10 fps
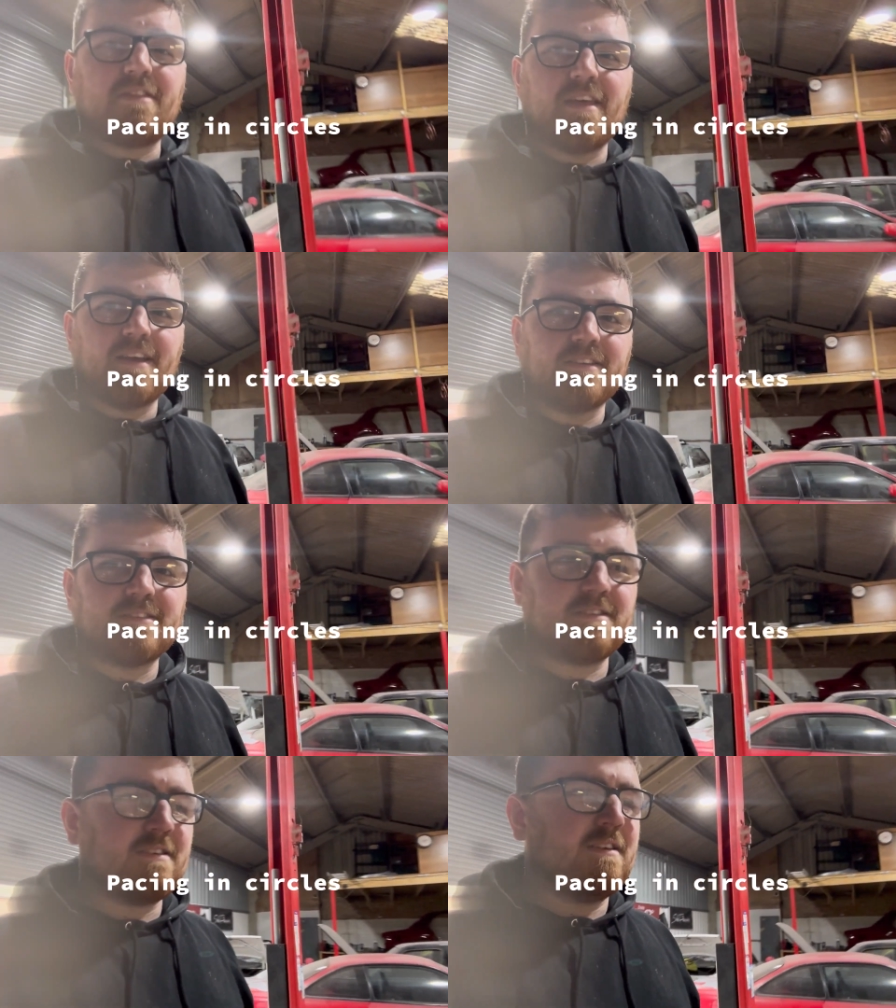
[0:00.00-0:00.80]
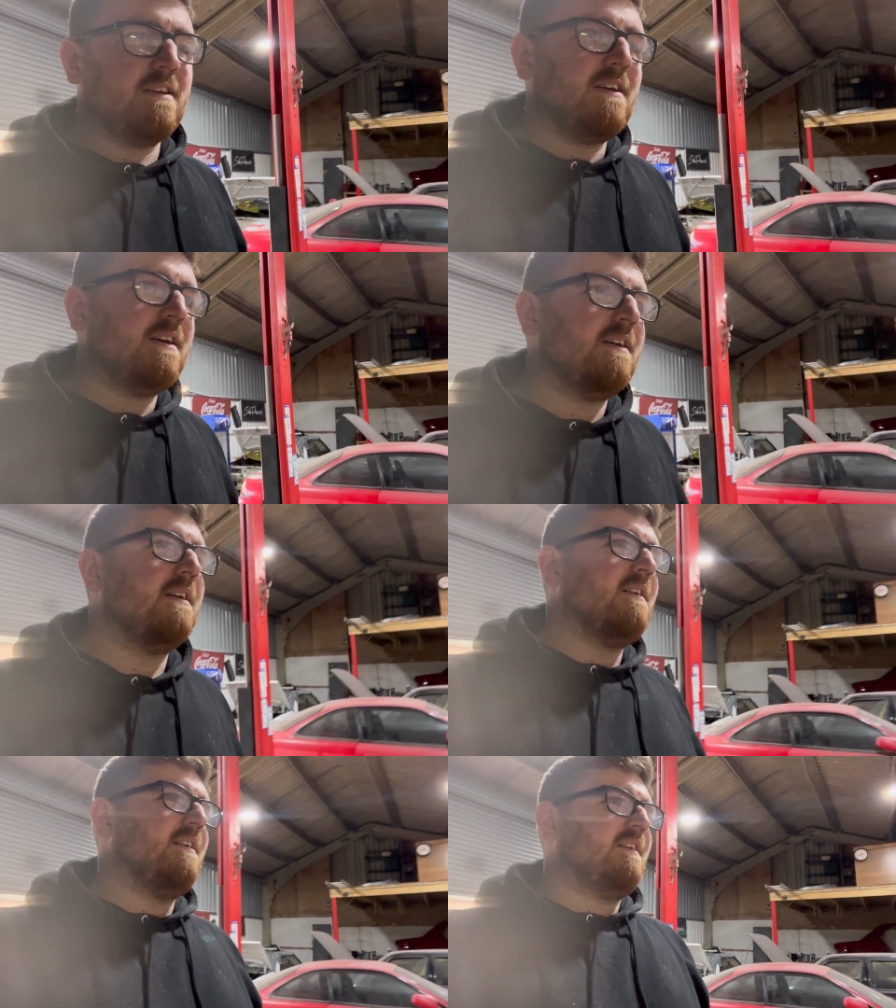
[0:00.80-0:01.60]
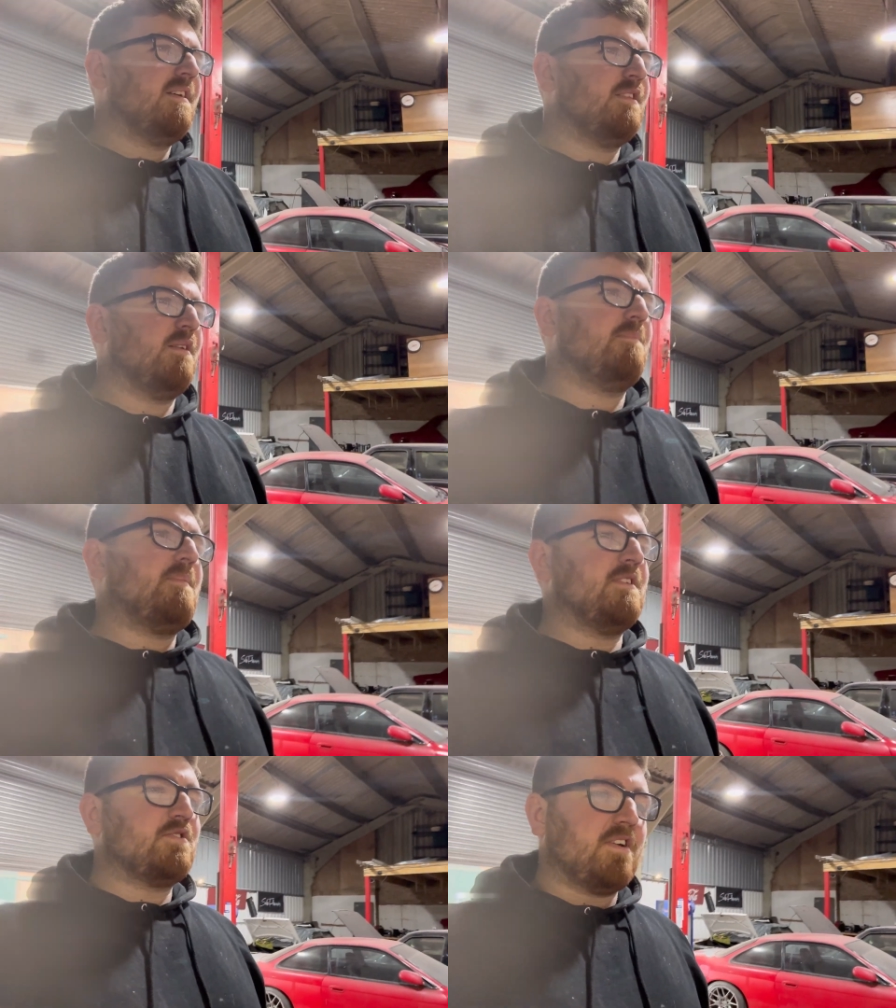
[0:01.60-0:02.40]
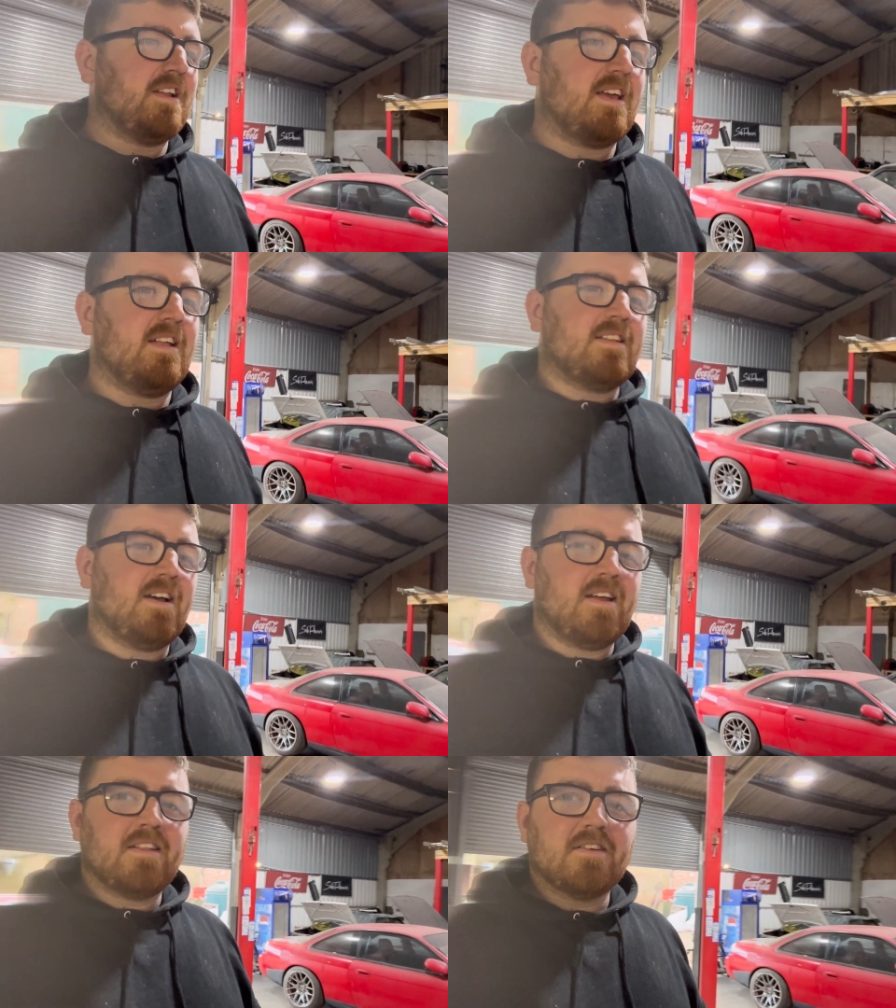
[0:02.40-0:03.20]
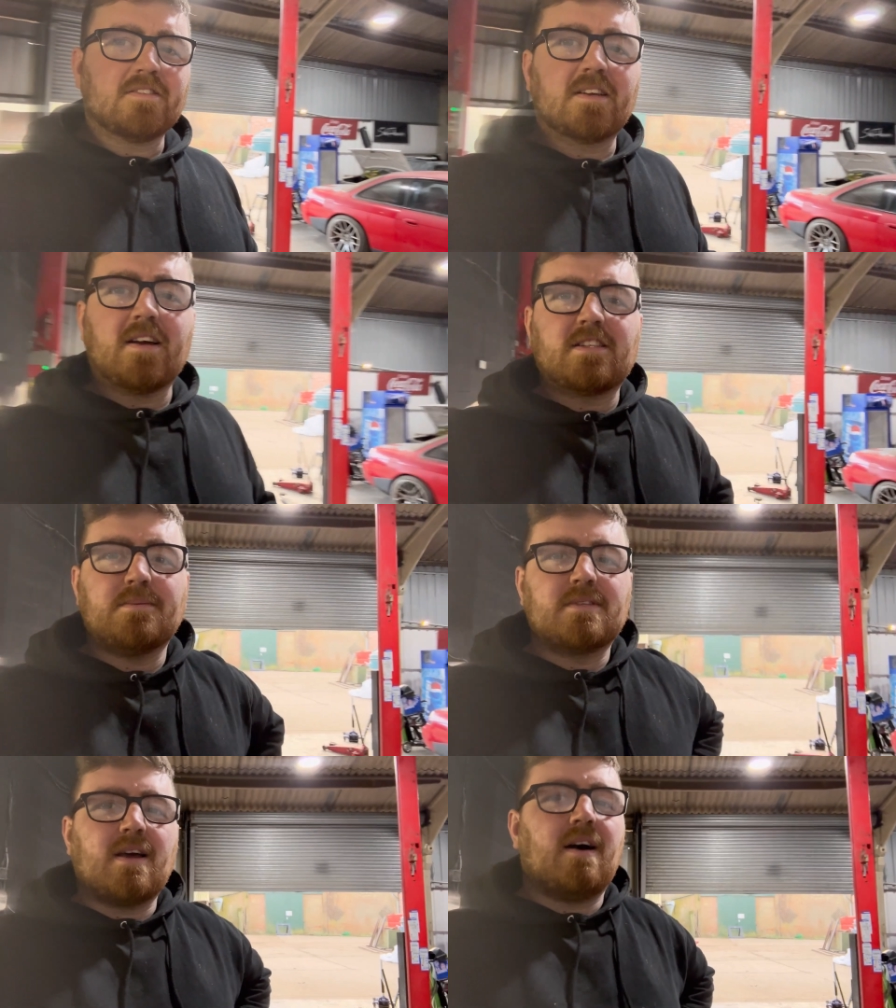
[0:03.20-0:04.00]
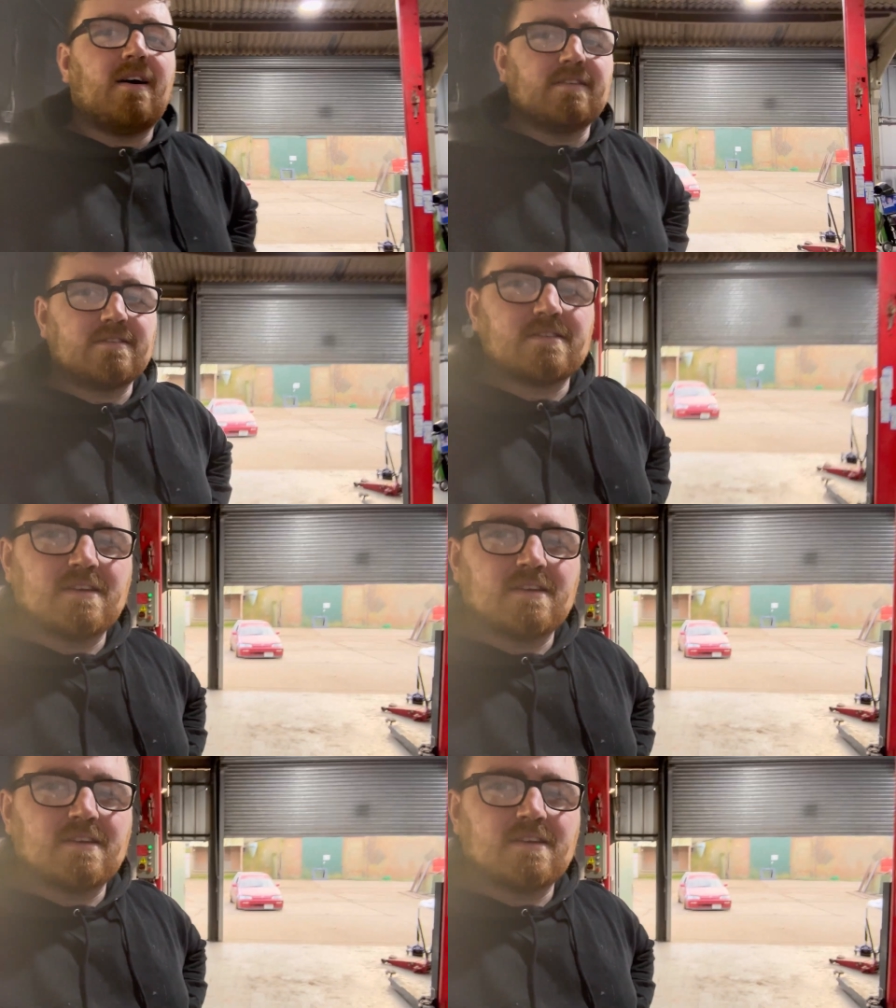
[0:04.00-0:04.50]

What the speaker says: things that I've been trying to get done. Lots of customers' cars.